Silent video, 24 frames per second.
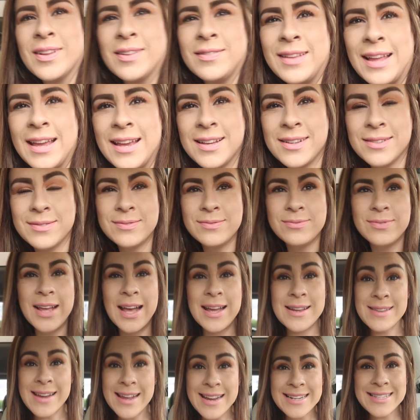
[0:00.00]
like
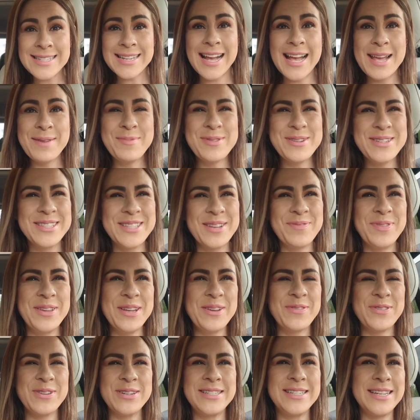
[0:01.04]
at nighttime or
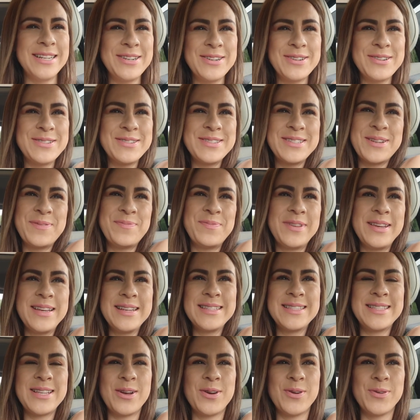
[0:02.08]
something for dinner or
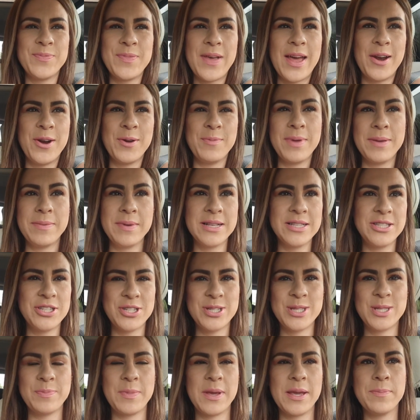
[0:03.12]
something. So I don't know, maybe it's
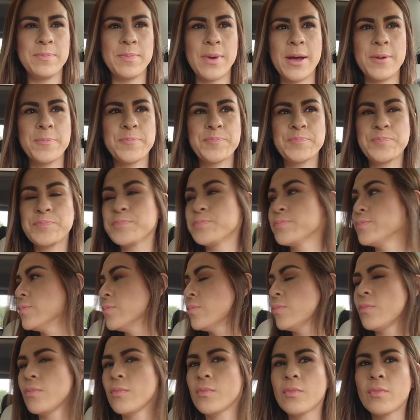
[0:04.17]
just me, but
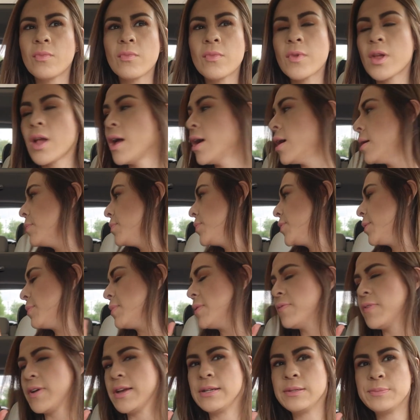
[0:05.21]
they'll be
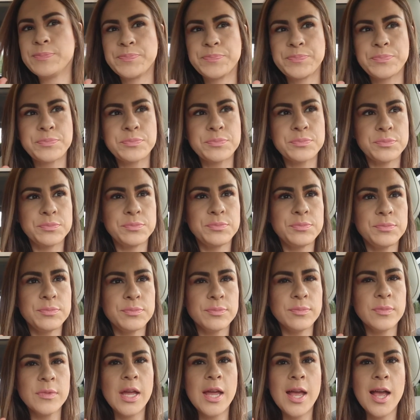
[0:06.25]
fine.
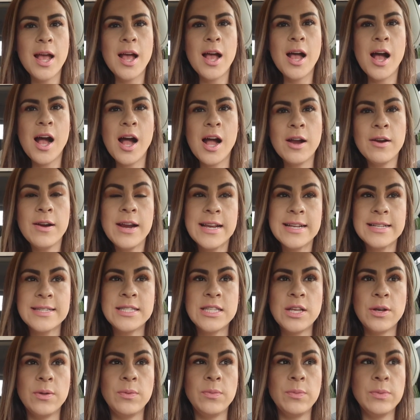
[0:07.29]
All right,
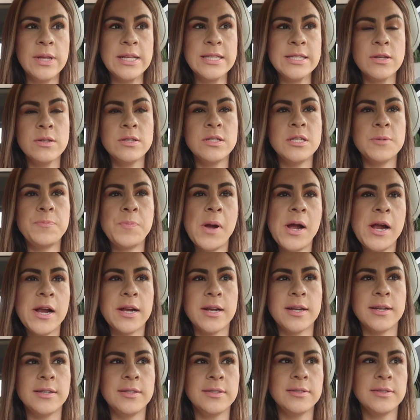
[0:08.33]
so let's go to the park.